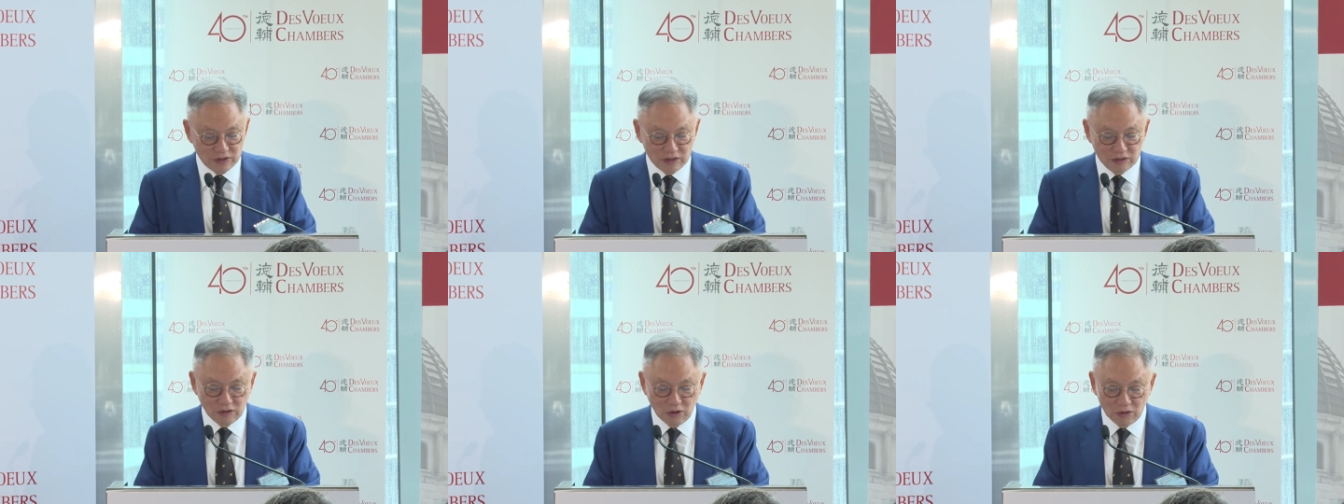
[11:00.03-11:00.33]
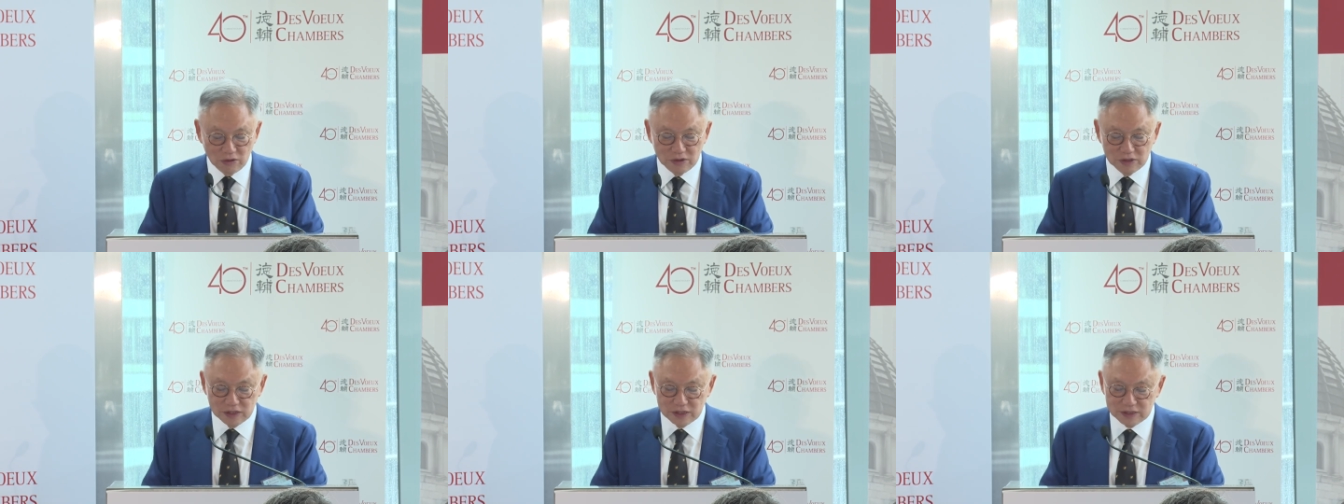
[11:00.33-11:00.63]

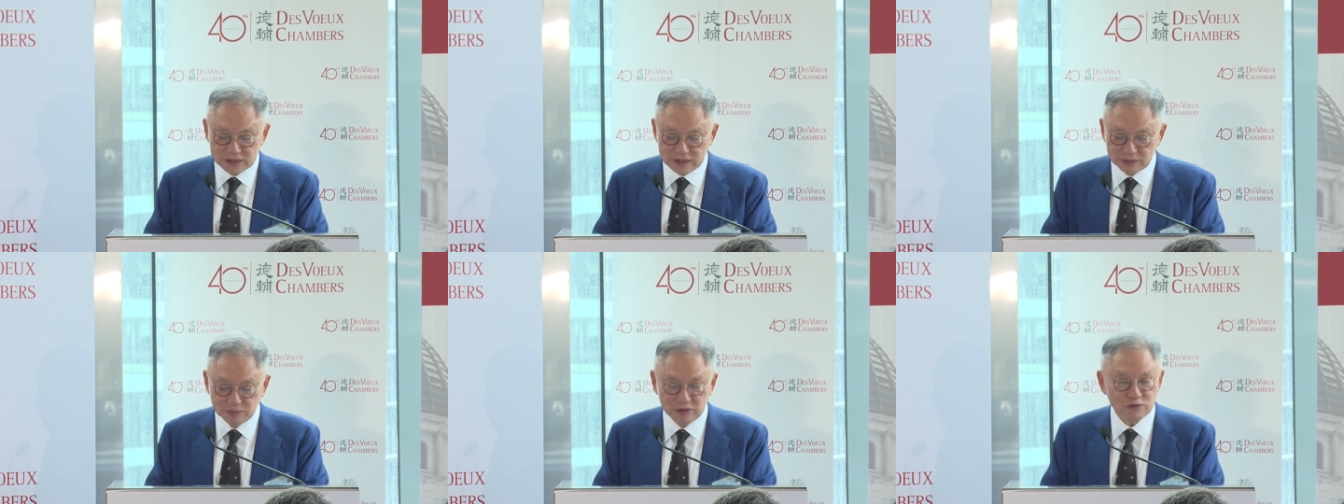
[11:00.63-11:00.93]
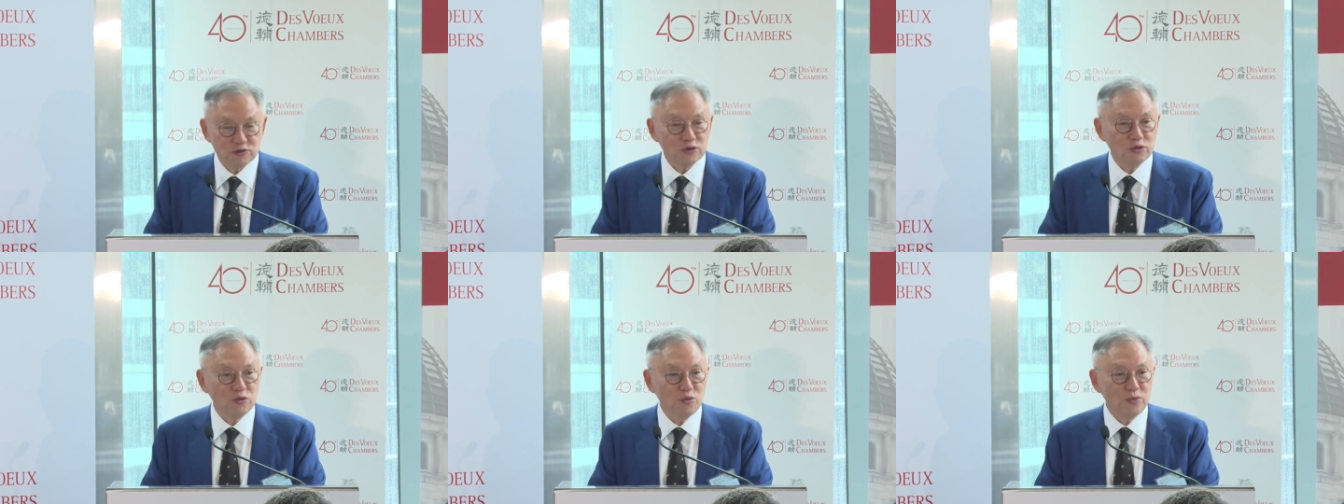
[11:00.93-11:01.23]
longer
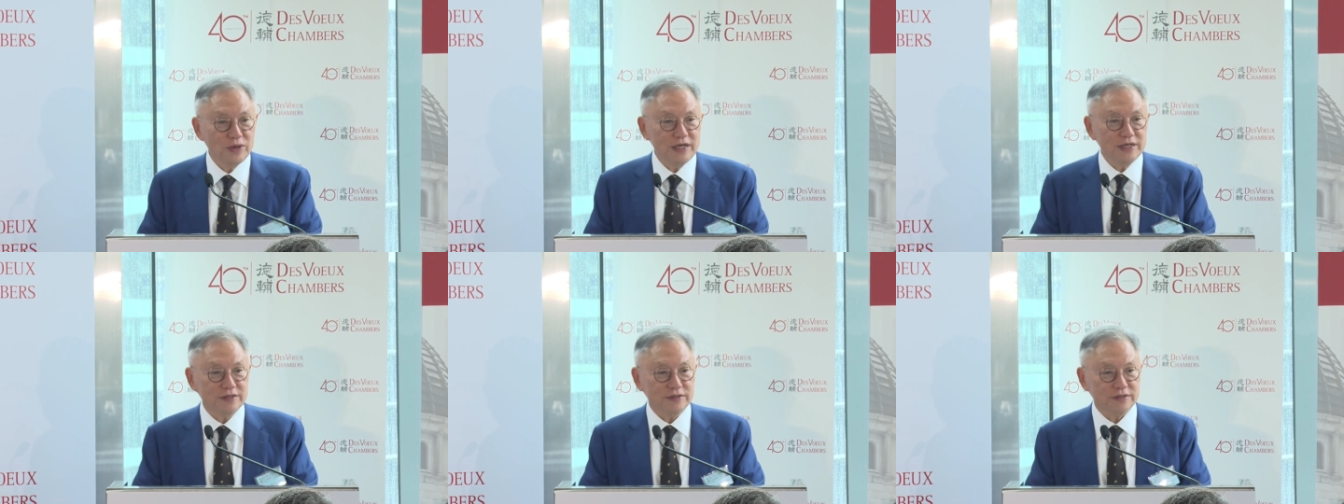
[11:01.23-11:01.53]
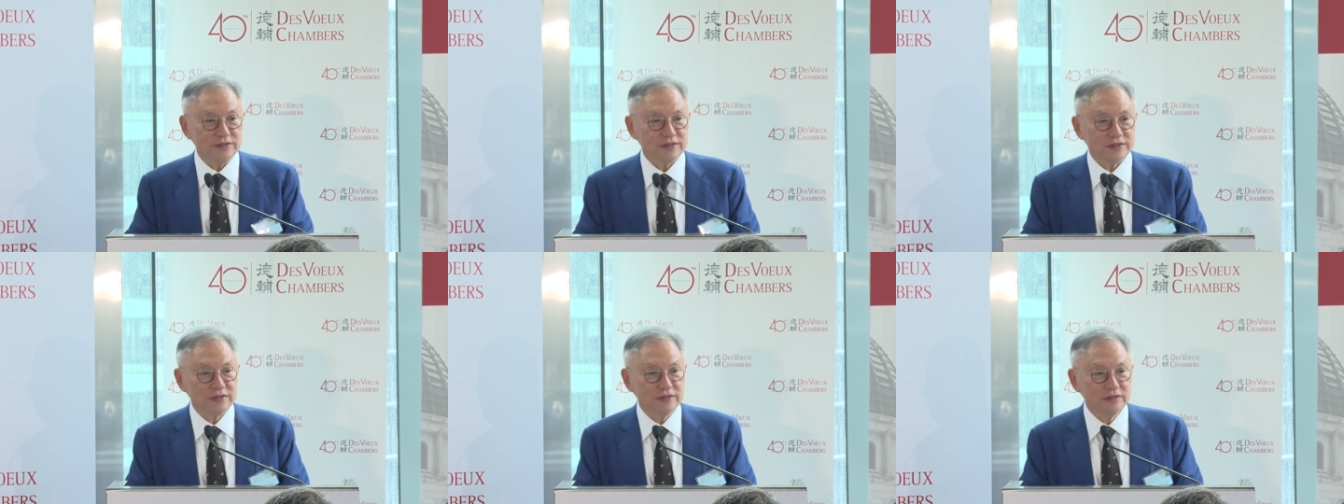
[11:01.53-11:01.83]
submission,
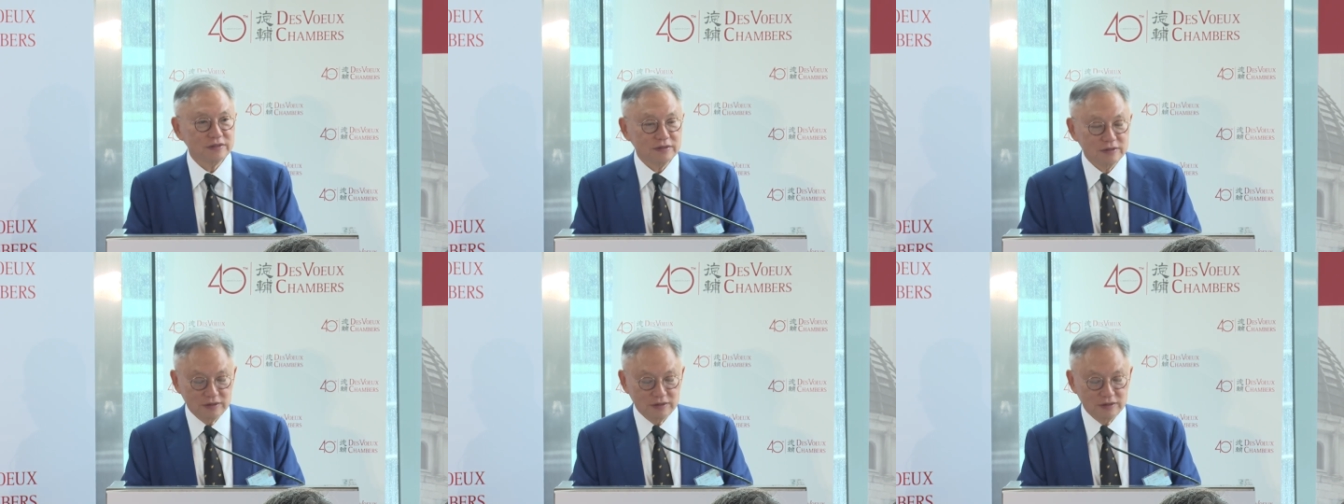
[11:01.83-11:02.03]
wins?